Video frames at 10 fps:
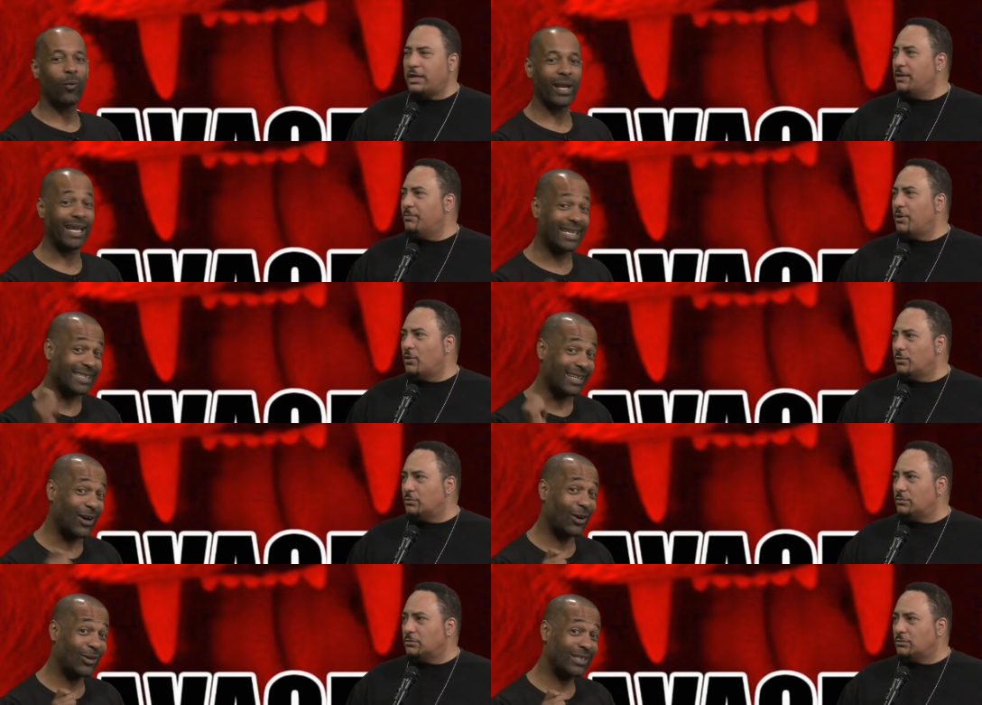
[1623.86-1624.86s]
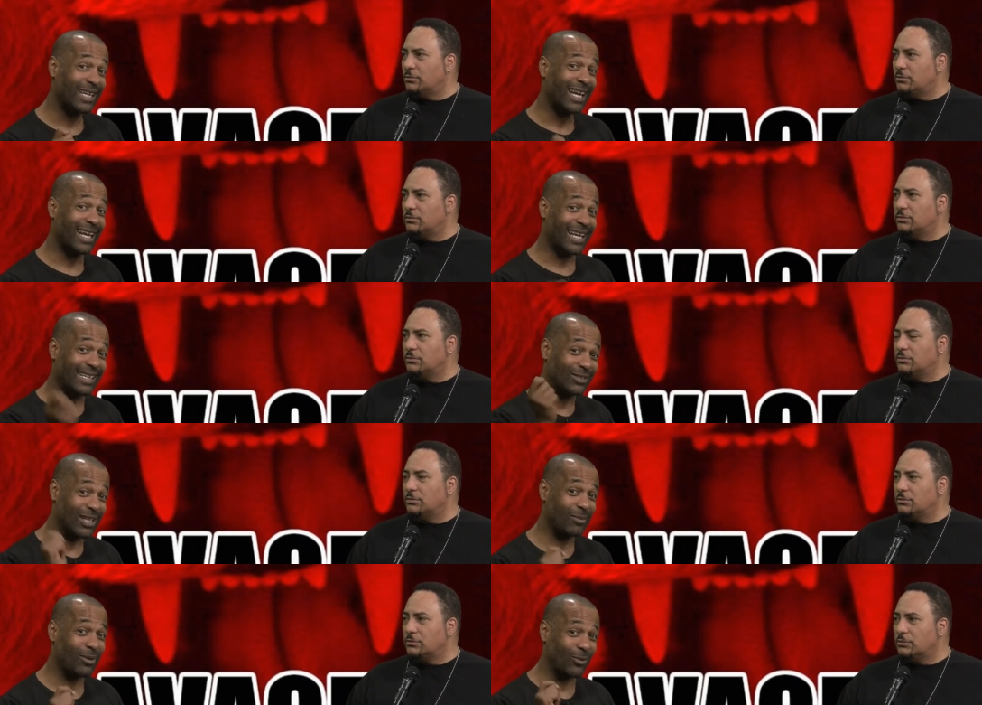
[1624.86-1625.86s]
Speaker 1: when they get the oh. gold, and then you
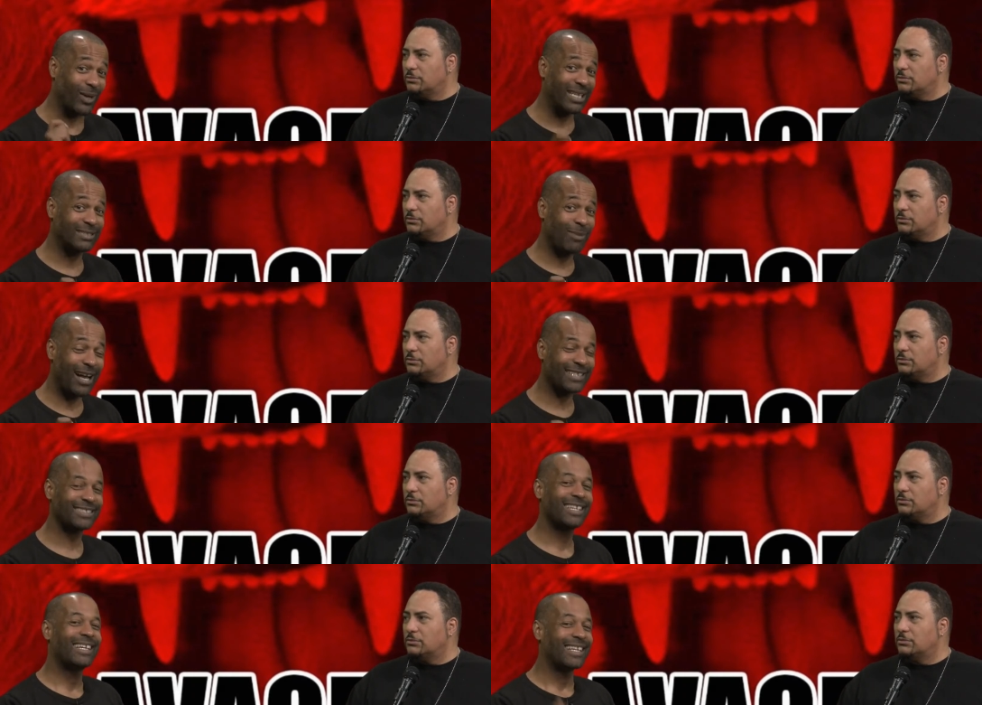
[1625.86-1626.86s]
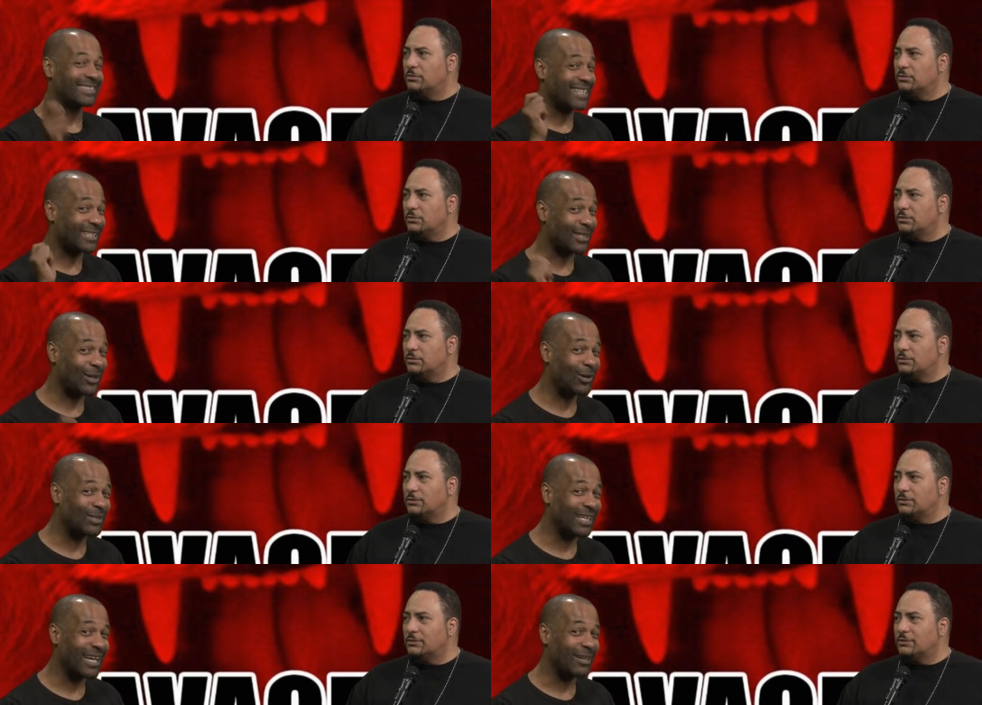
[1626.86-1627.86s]
see him on the Wheaties box, it's not the gold
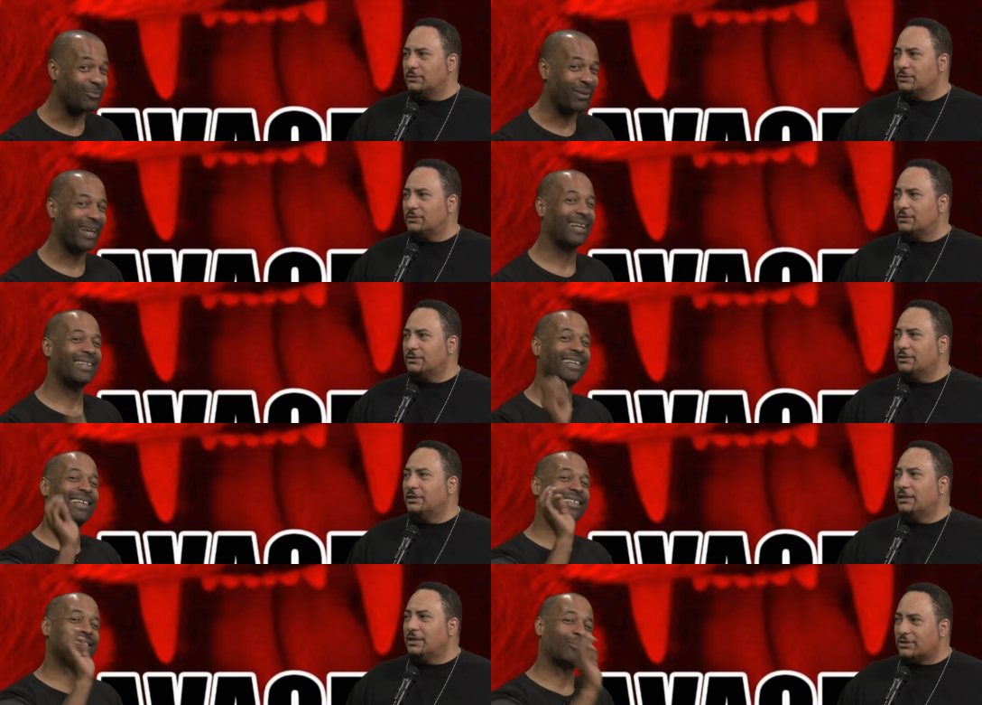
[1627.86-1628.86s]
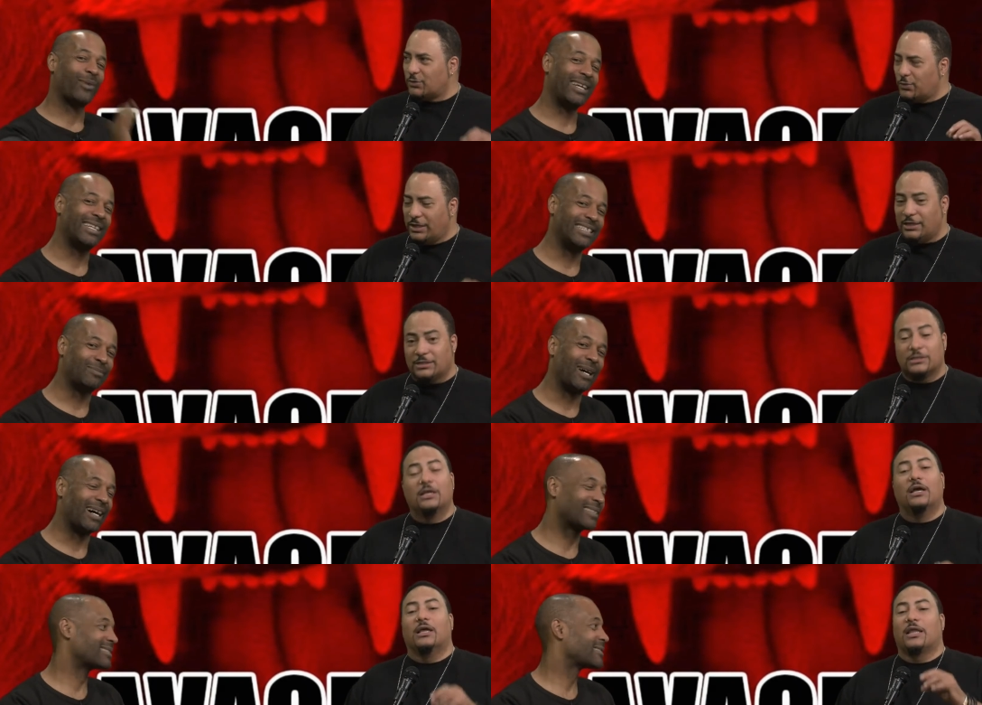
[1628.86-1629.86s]
that got him paid. It's, it's the, the Wheaties, Wheaties
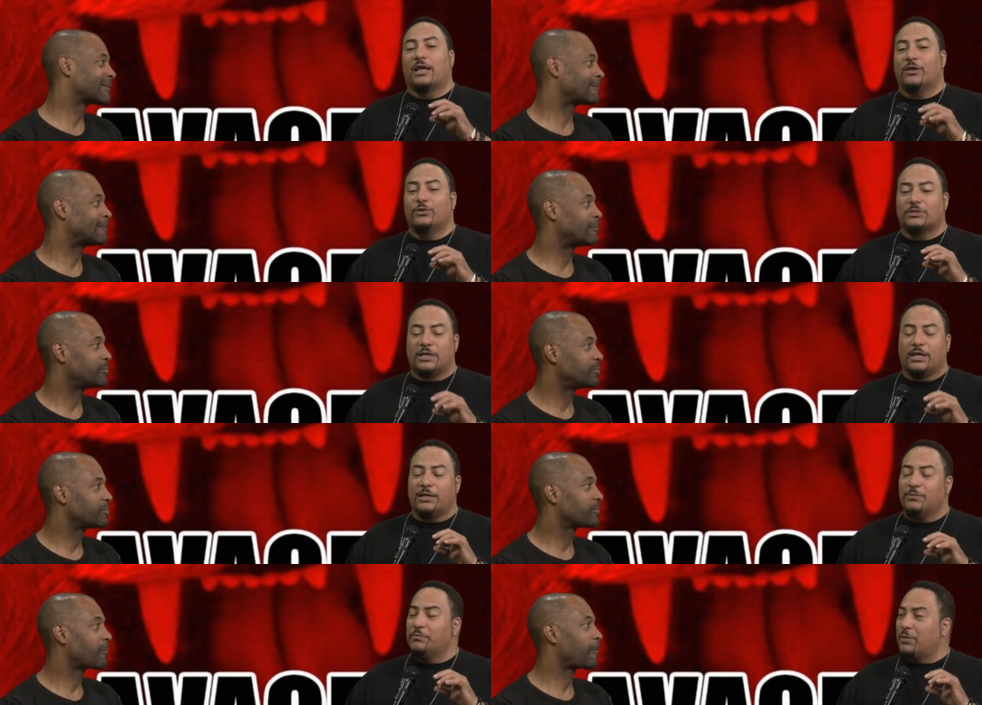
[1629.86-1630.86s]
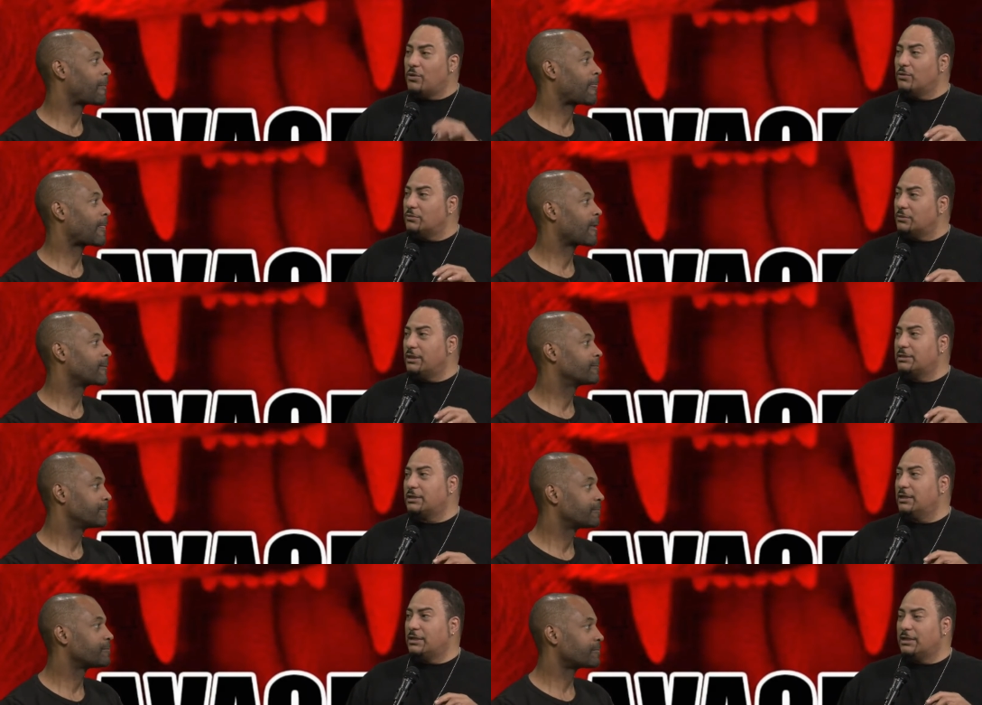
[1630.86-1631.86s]
box.
Speaker 2: Like Hussein Bolt, they
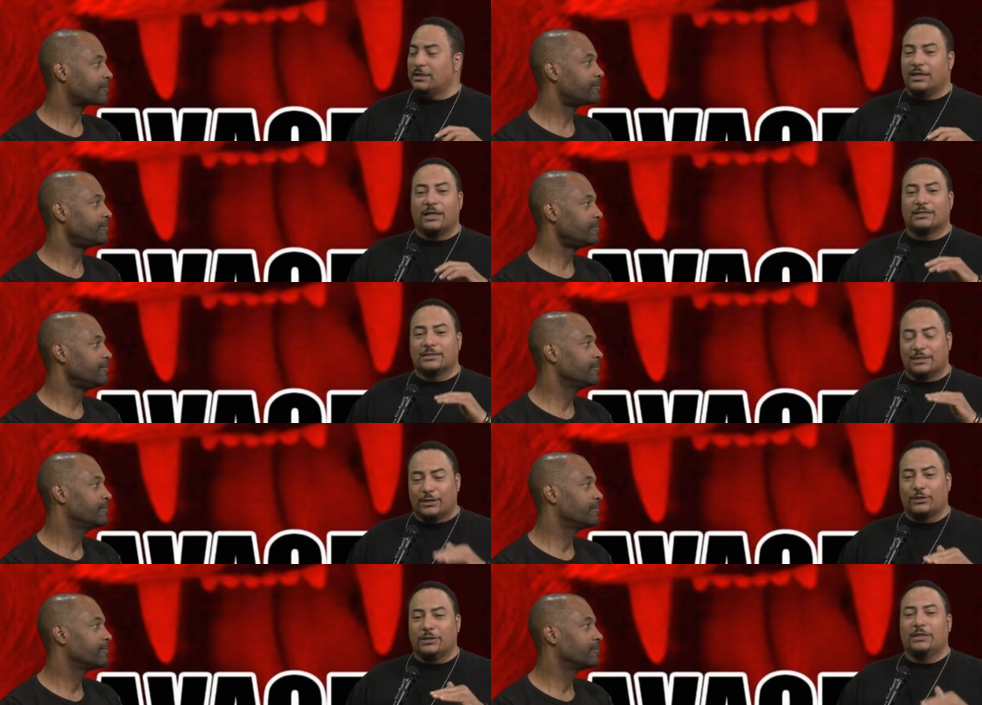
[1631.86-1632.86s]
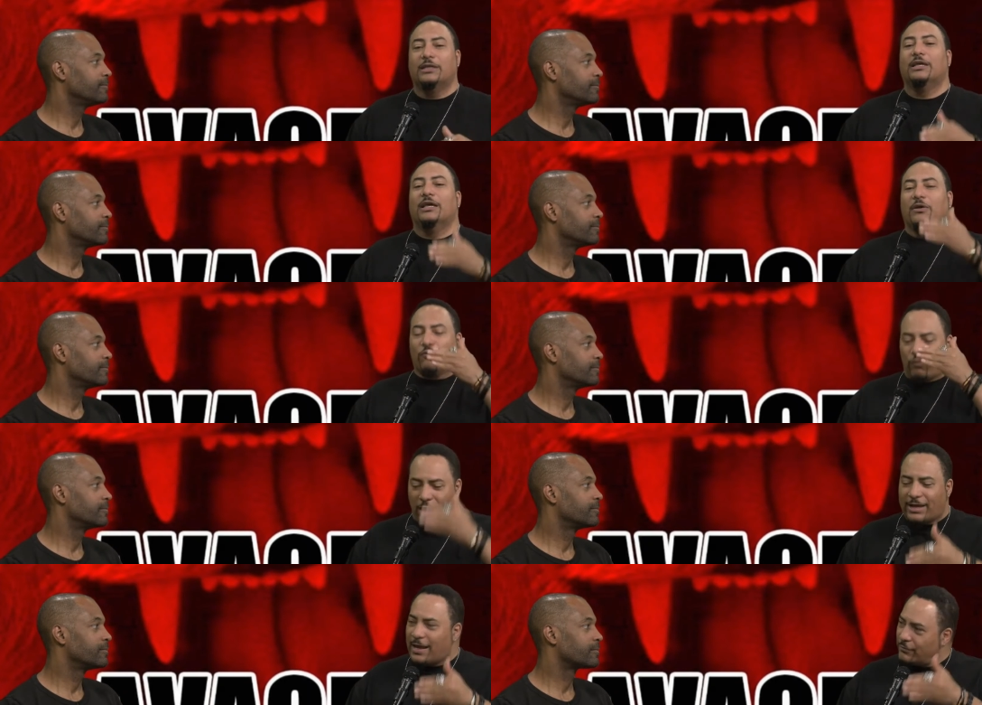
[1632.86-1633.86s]
said that is literally
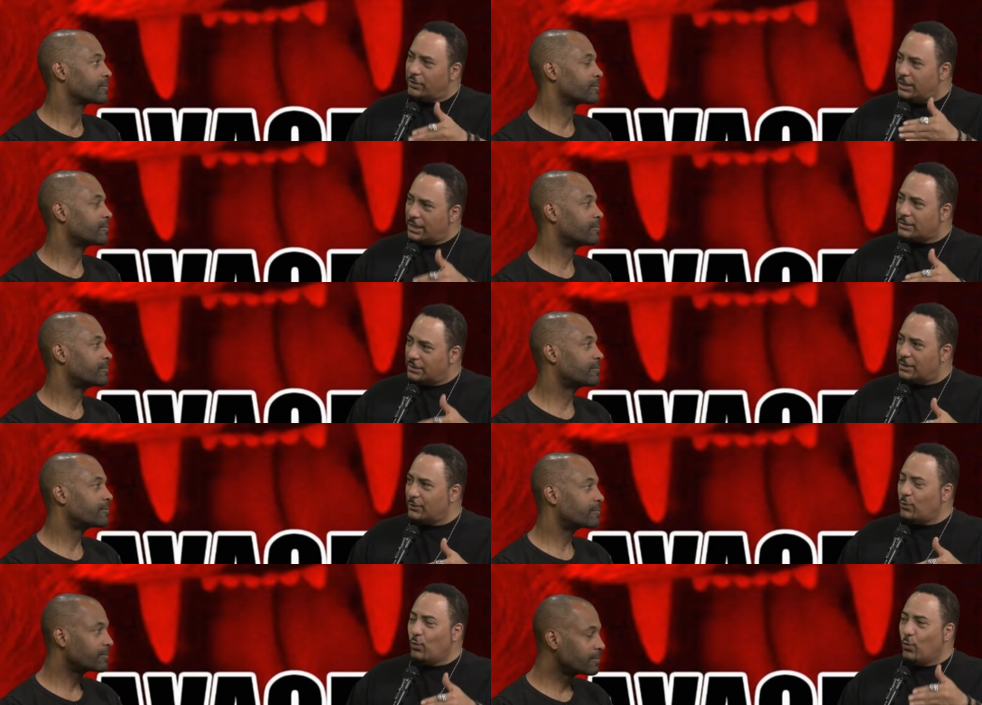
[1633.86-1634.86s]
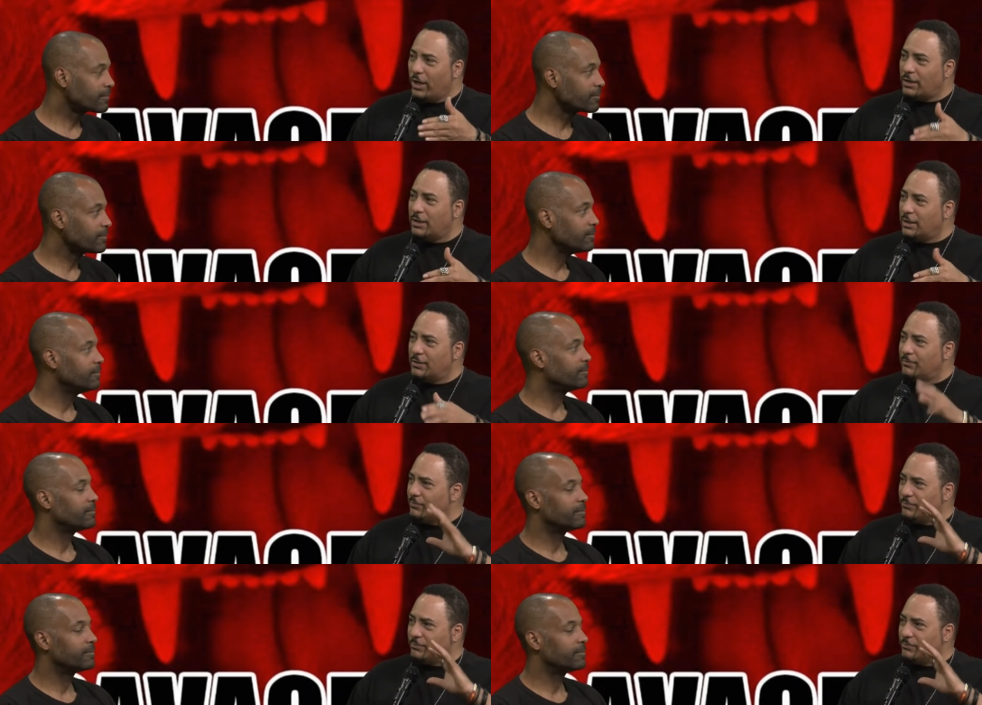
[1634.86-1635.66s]
right after he got done winning and